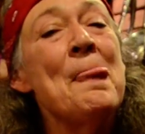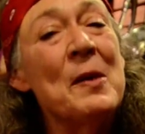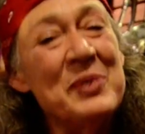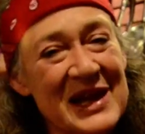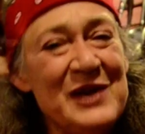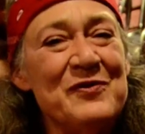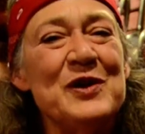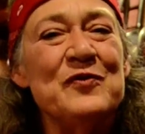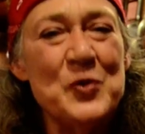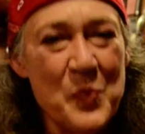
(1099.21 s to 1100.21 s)
But even
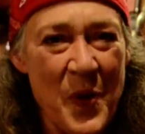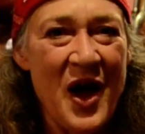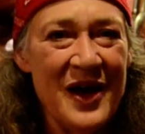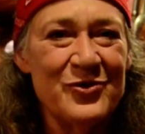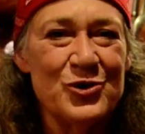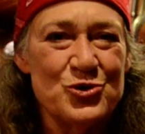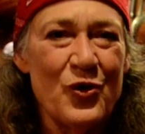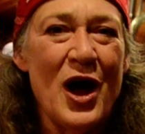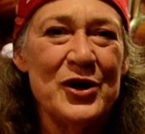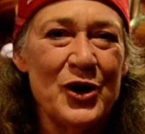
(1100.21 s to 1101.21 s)
if you buy the
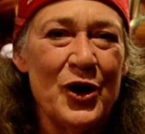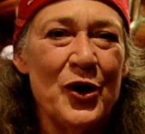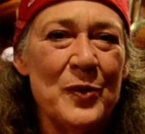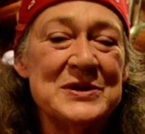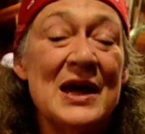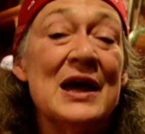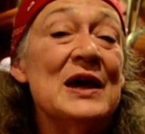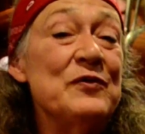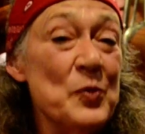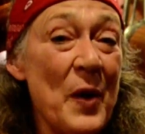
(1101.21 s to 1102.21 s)
dried herbs,
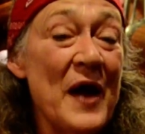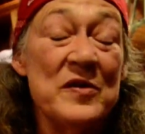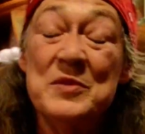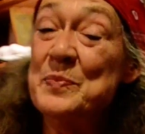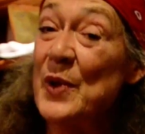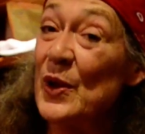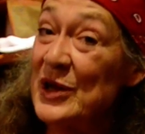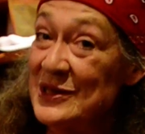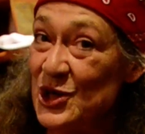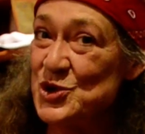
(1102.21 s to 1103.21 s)
if you buy them in bulk,
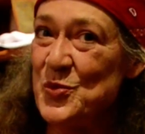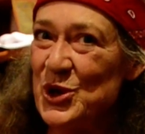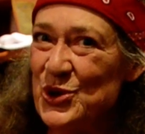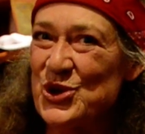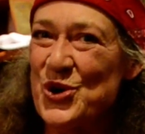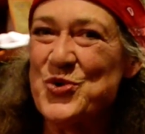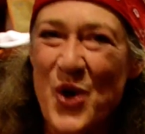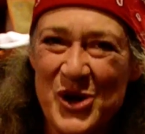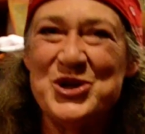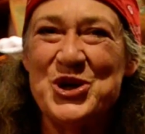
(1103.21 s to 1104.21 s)
and since you'll be using a
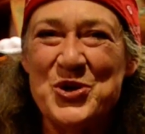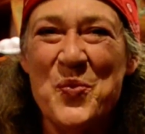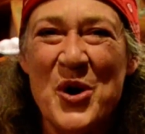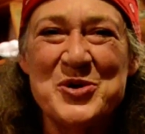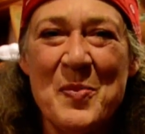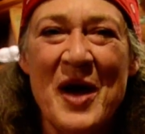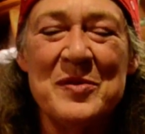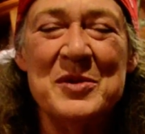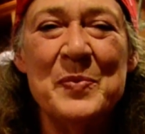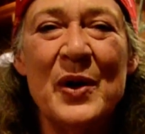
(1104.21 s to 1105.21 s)
quantity, you'll want to buy
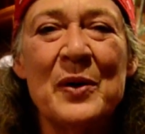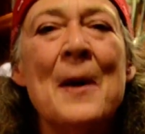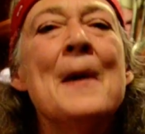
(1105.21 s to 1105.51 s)
them in bulk,